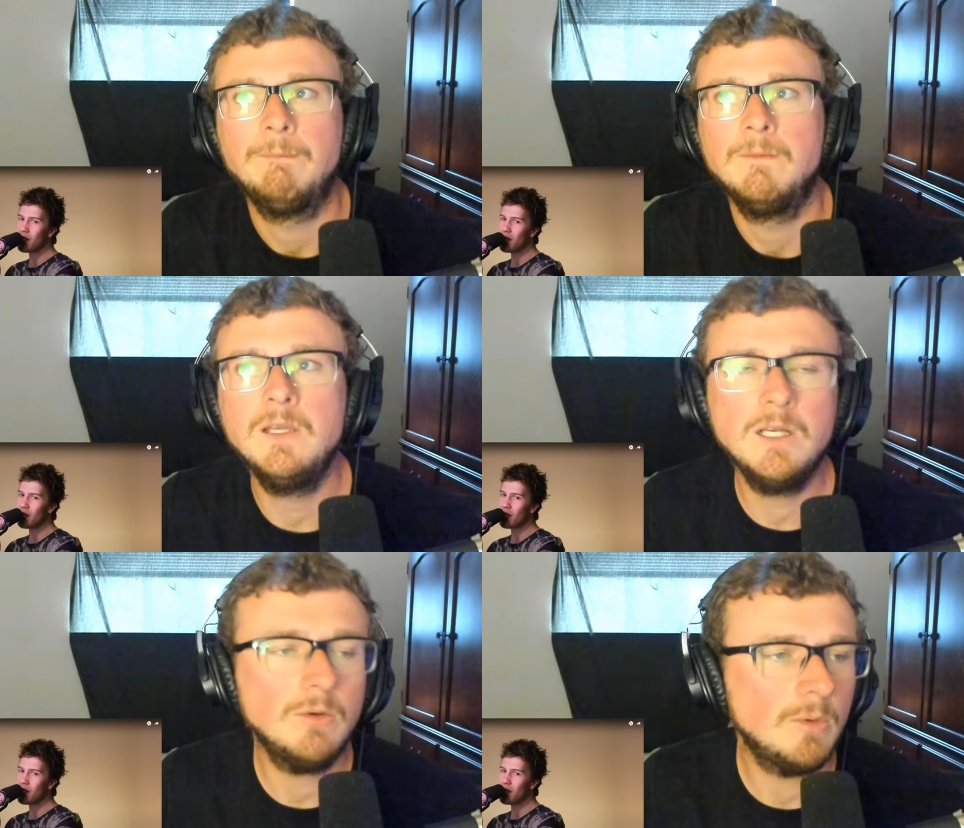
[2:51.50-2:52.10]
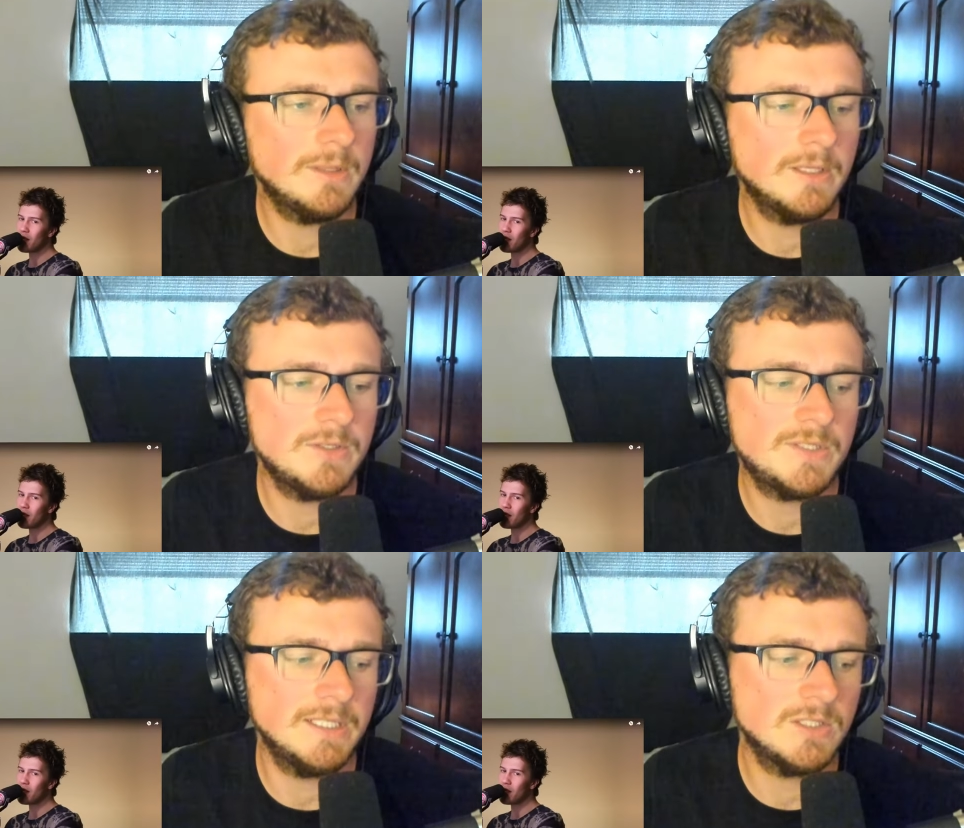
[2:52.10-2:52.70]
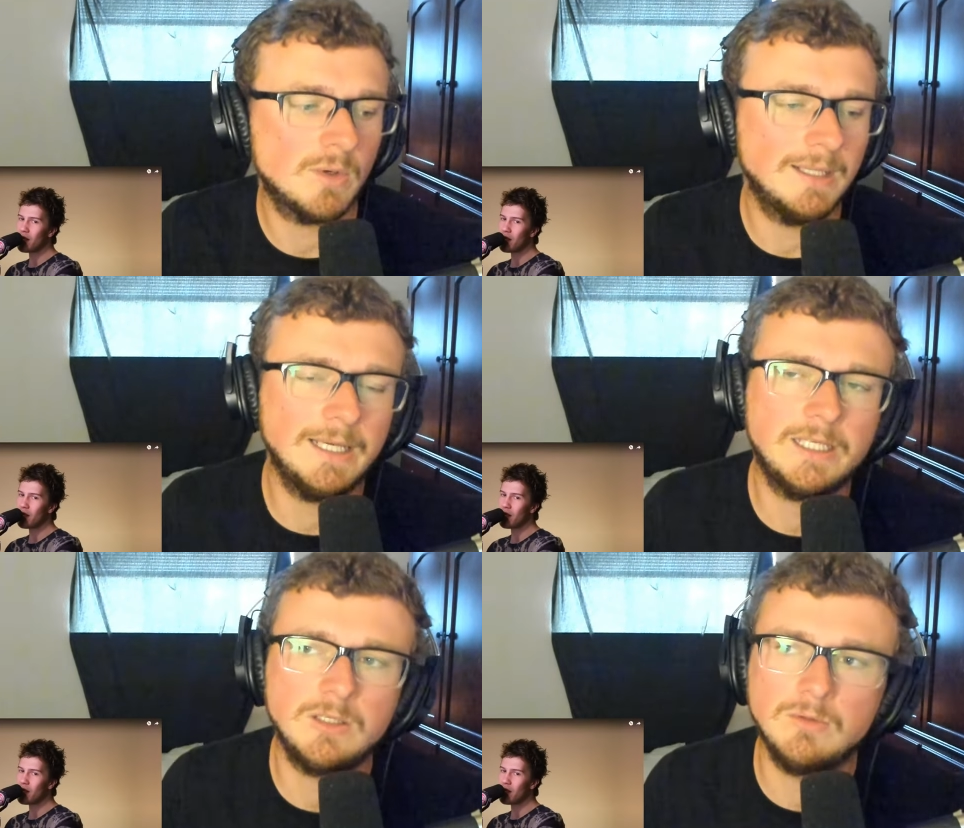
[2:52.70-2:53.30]
Speaker 1: You know those things where
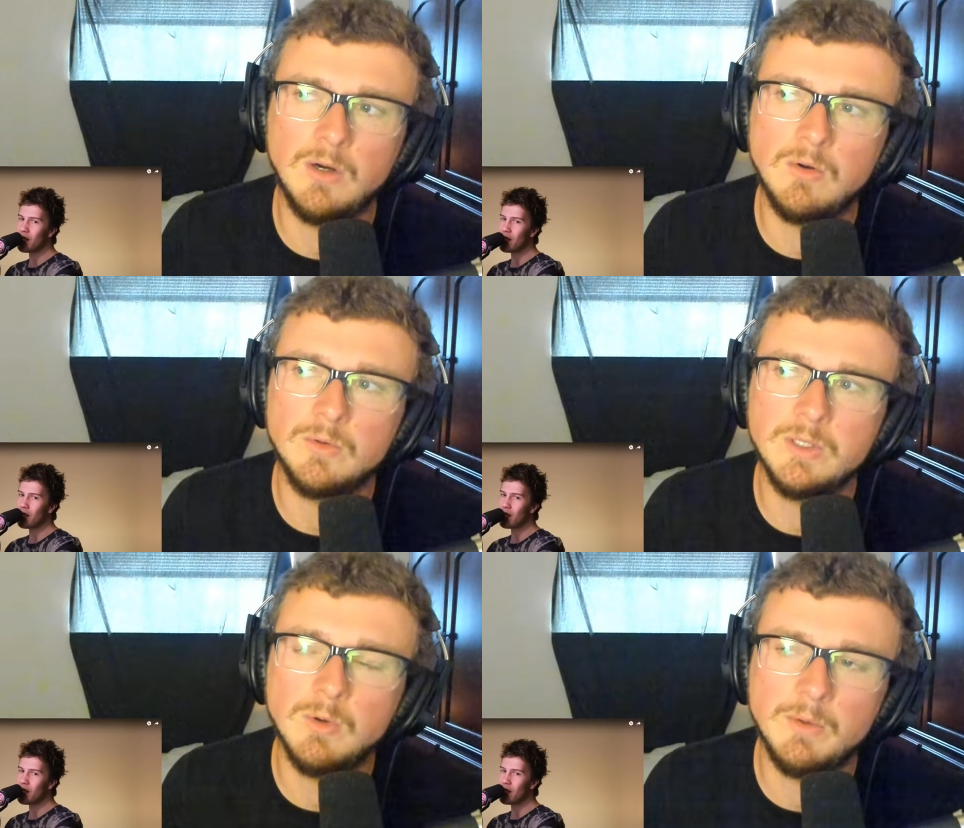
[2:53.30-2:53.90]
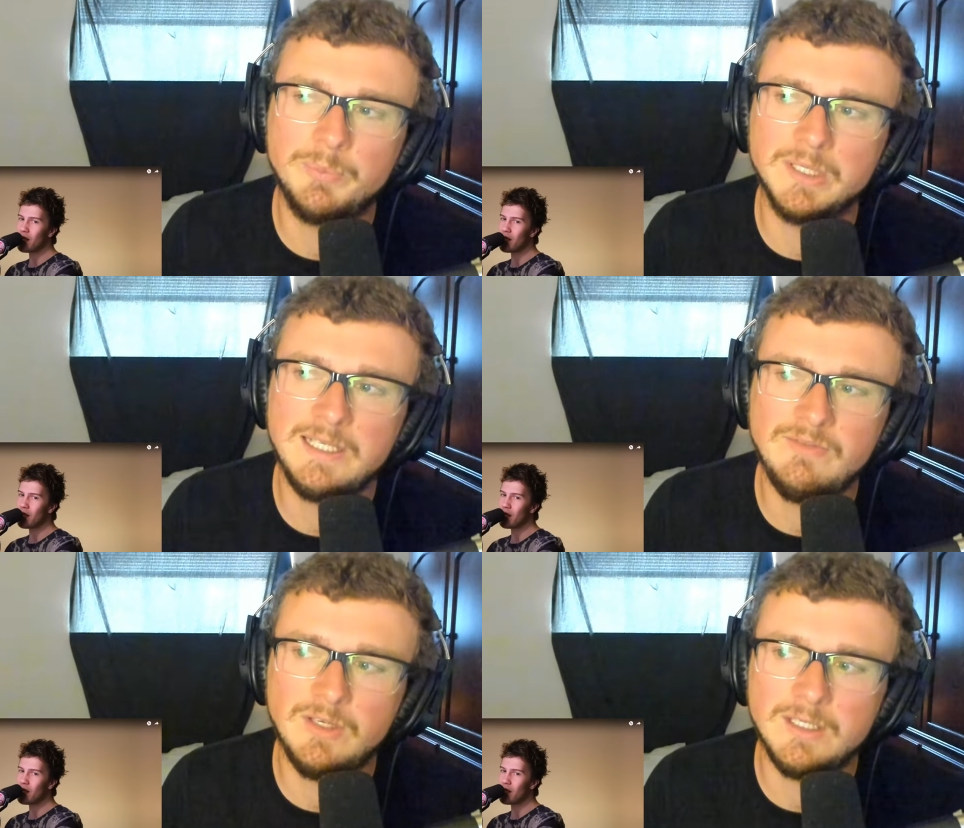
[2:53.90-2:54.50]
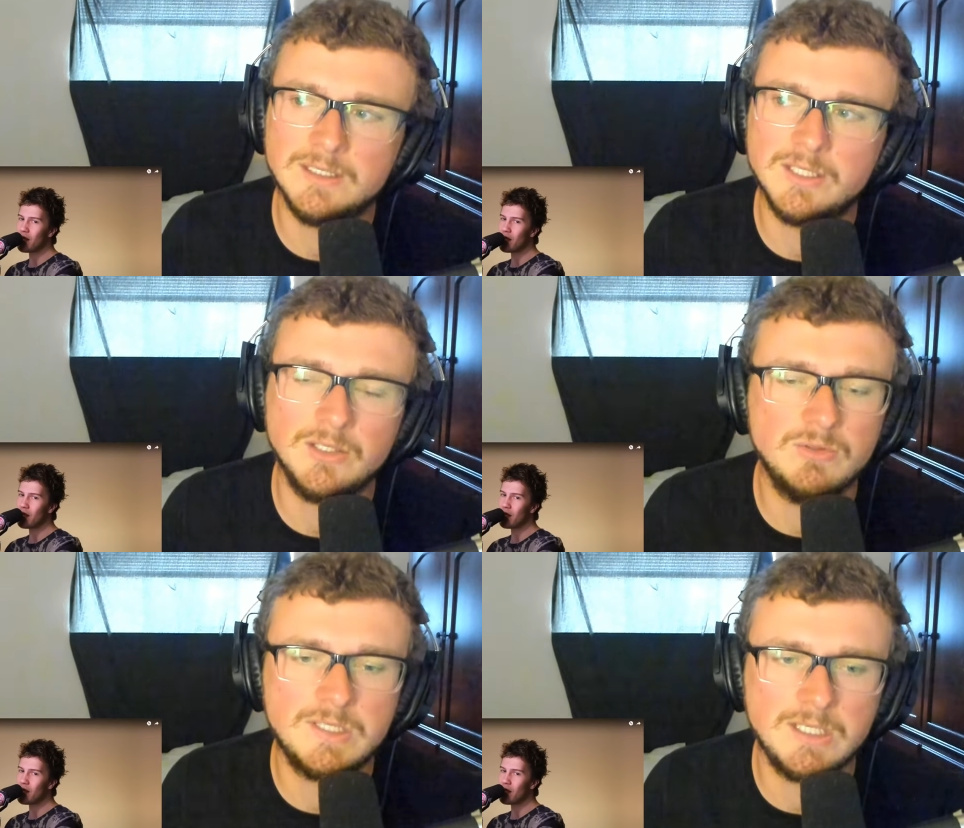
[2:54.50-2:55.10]
like you don't you won't believe it until
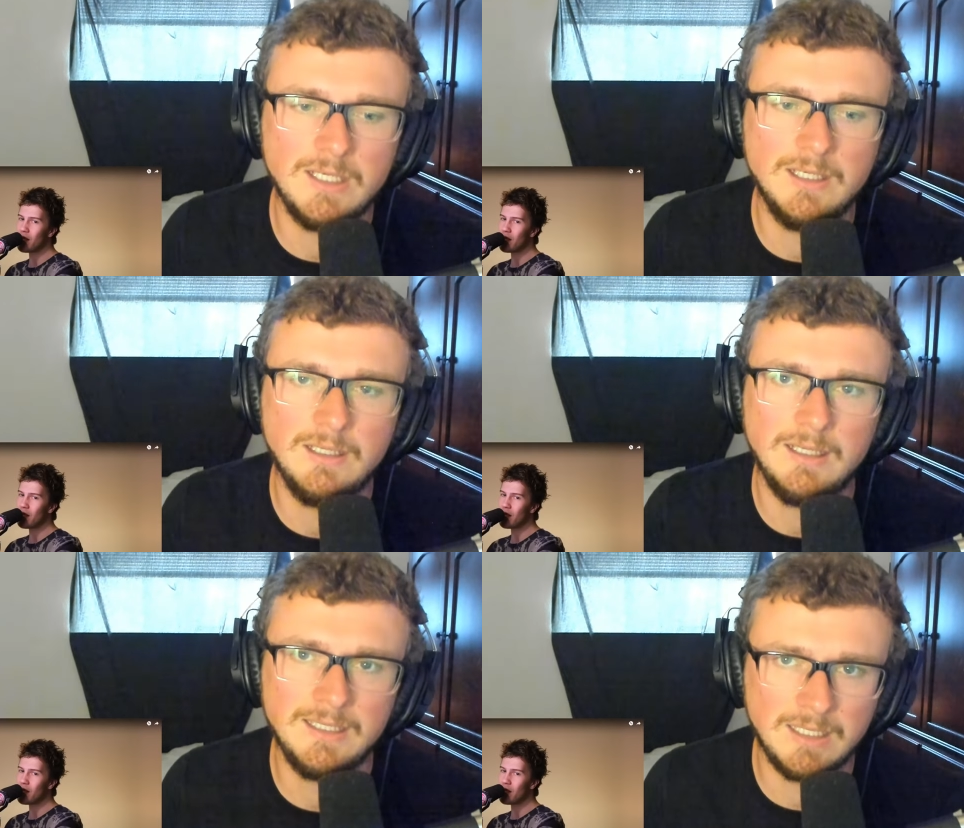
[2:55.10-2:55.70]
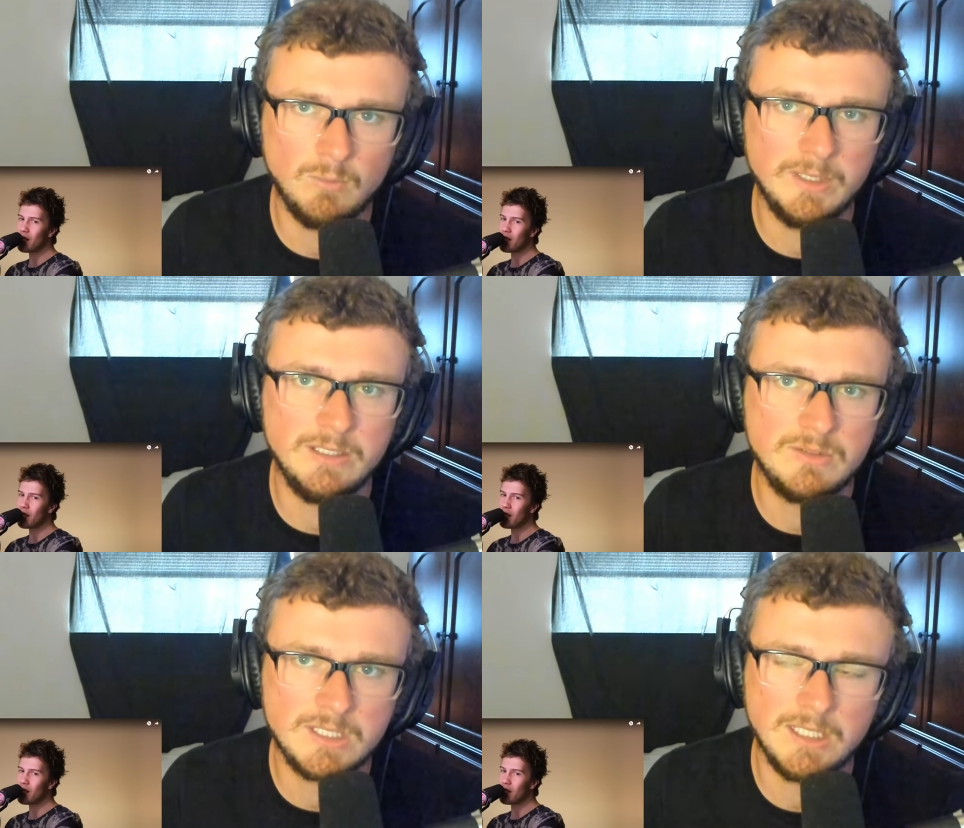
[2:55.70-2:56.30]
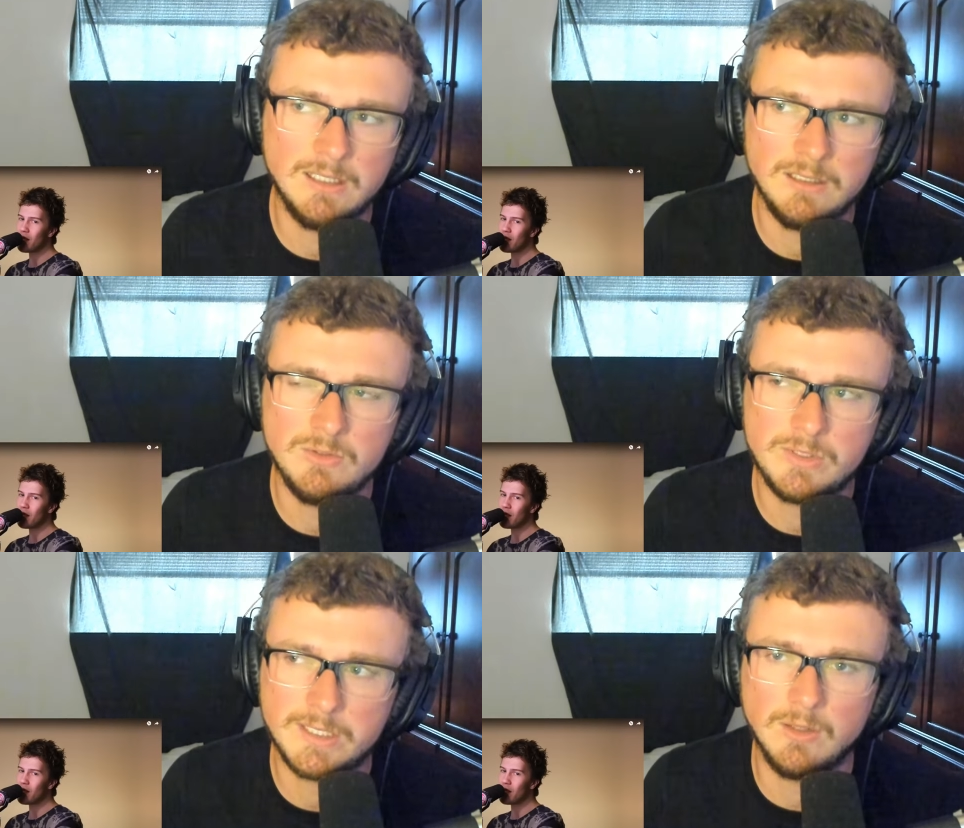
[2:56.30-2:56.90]
you see it, and then when you see it, you
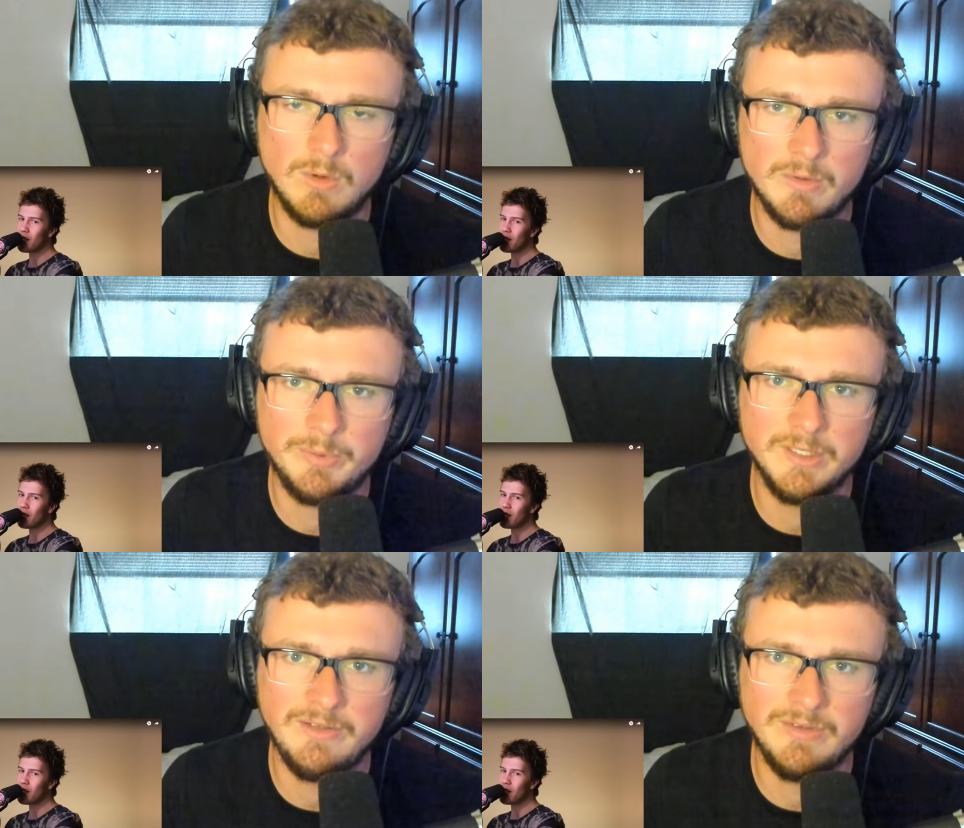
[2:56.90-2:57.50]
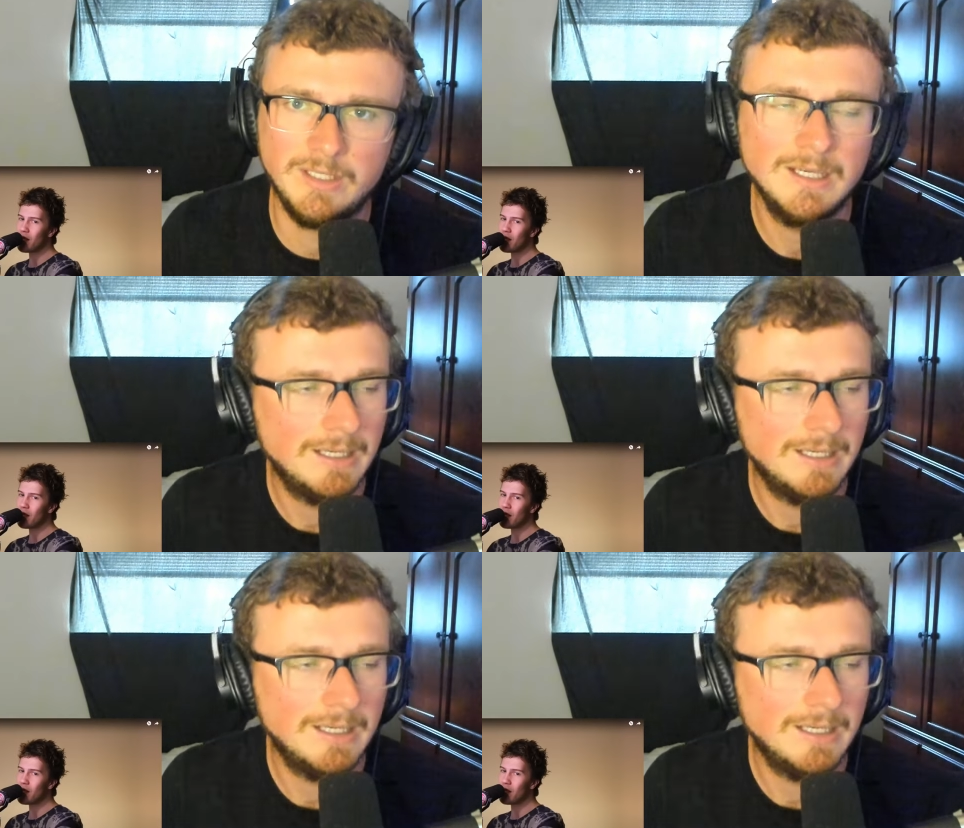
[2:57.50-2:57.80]
still won't believe it.